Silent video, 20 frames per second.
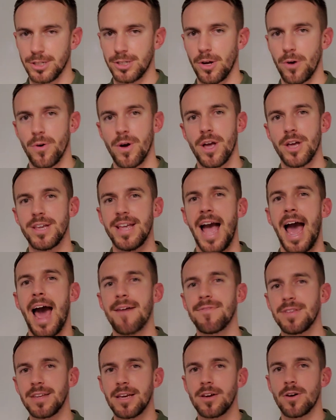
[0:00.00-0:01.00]
So you
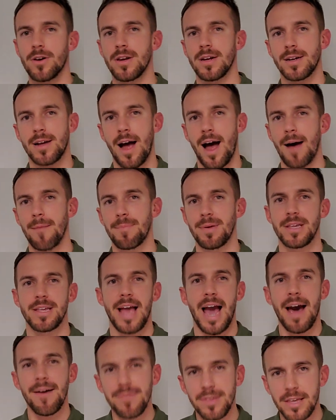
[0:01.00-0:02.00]
have to get good at copy, you
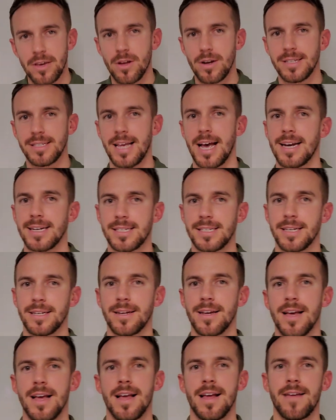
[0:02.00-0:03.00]
have to get good at texting.